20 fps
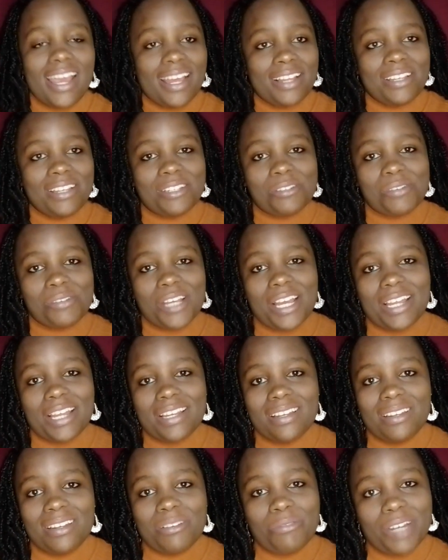and you
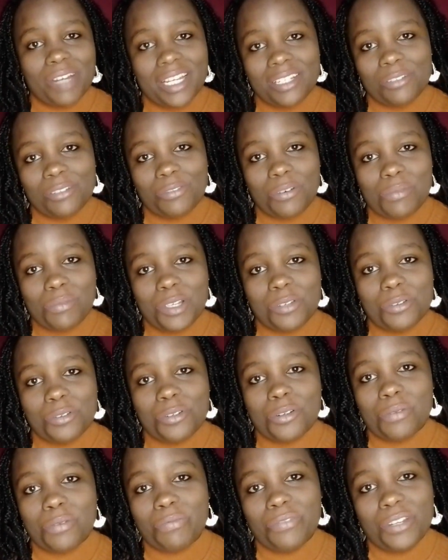can wait for me
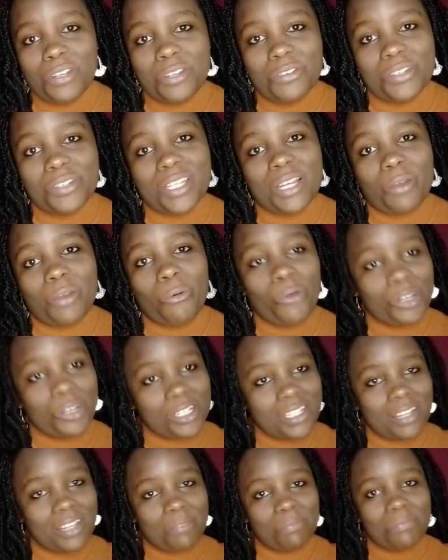to drop videos and
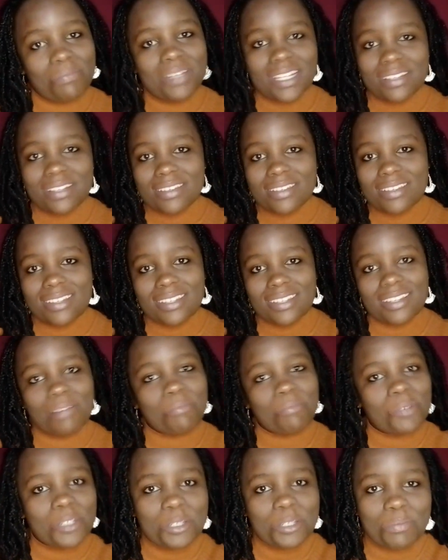watch them. Please
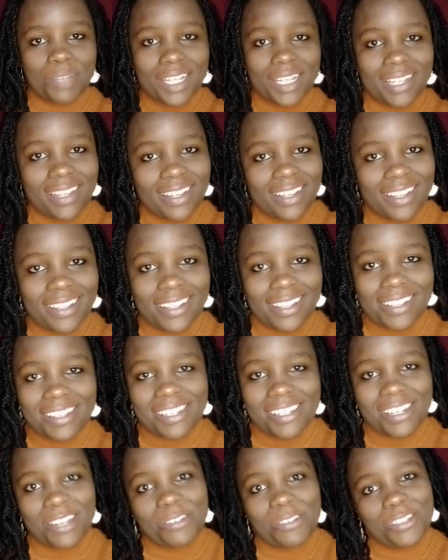support me in
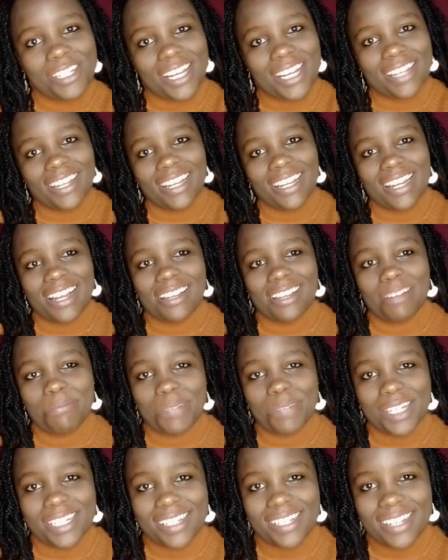this new journey and I'll
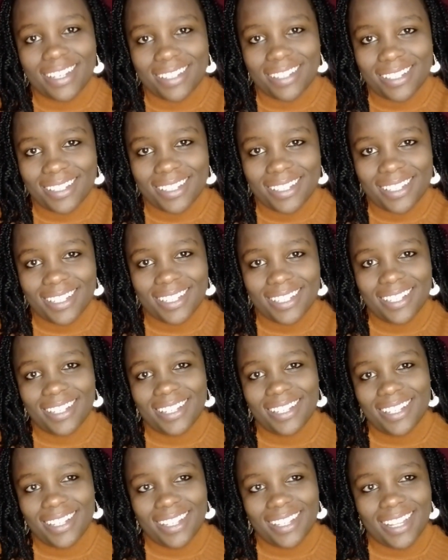appreciate.
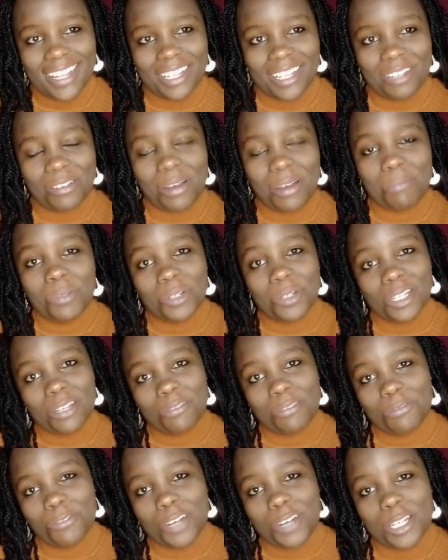Thank you. I'm
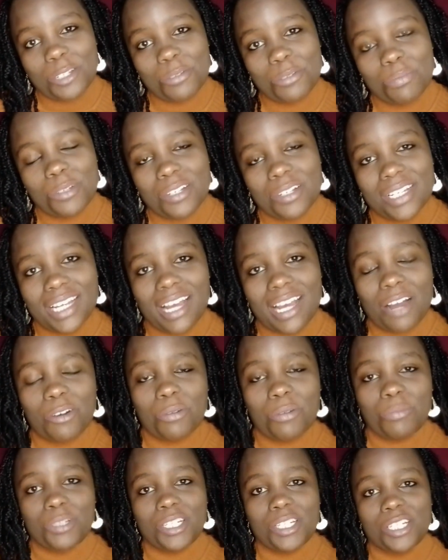looking forward to building a
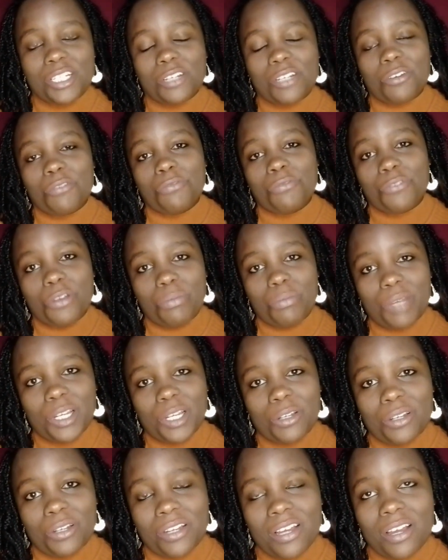community of
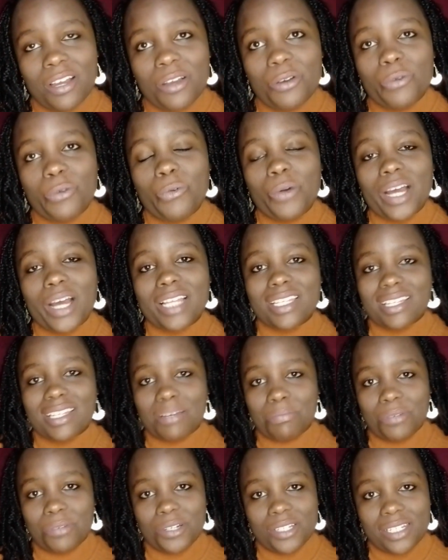women who can
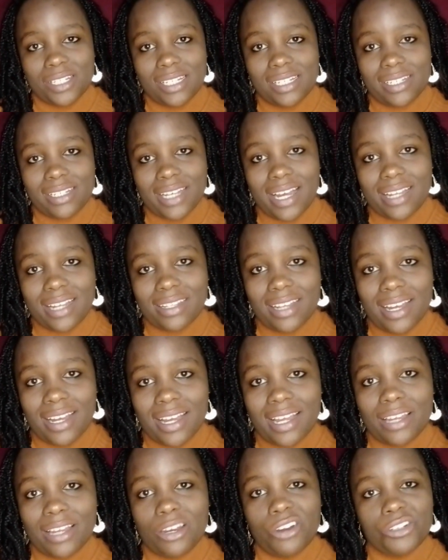support each
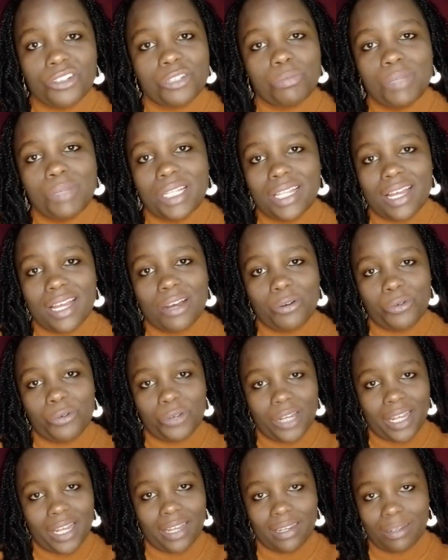other and not be their
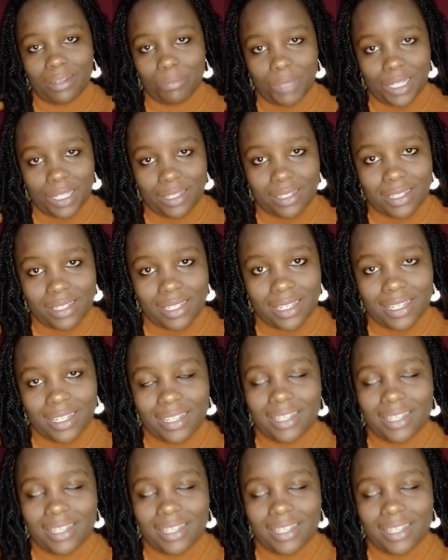own enemies.